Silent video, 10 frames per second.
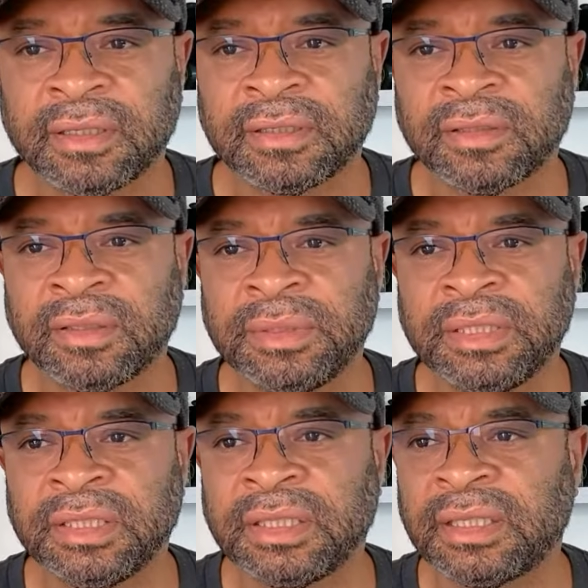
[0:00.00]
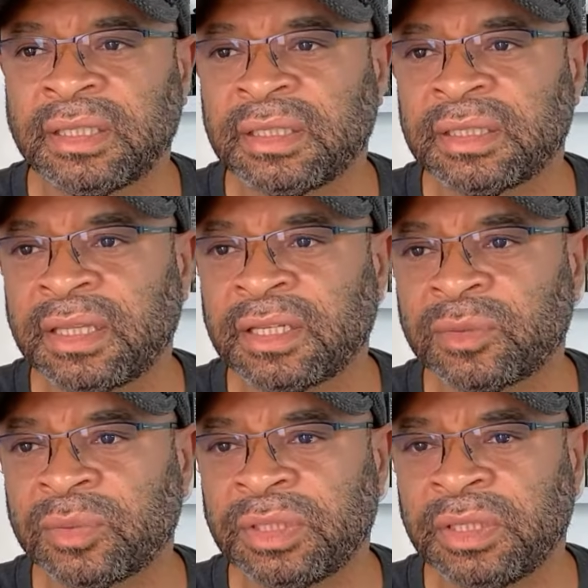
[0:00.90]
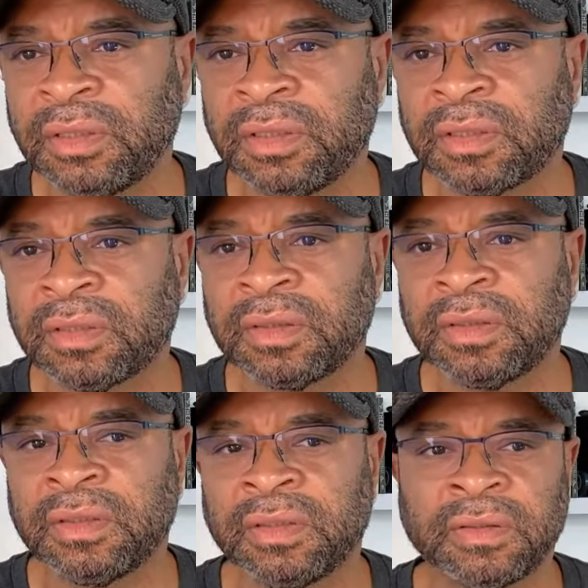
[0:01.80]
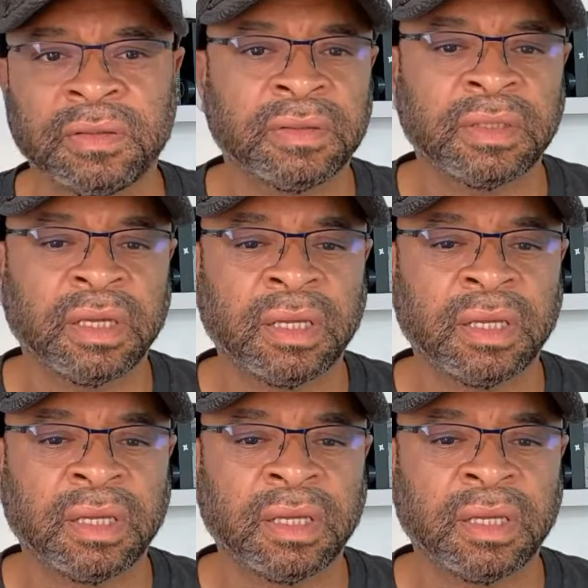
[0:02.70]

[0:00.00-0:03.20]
So let me look at the next one here is,